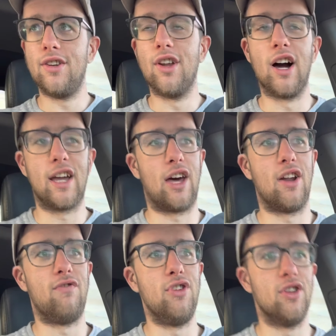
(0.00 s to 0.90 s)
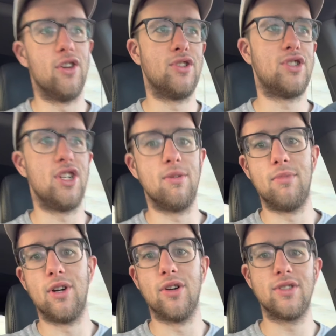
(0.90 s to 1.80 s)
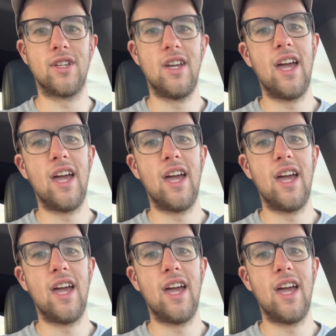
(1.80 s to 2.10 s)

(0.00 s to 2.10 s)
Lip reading: knock out a few of those cheat meals.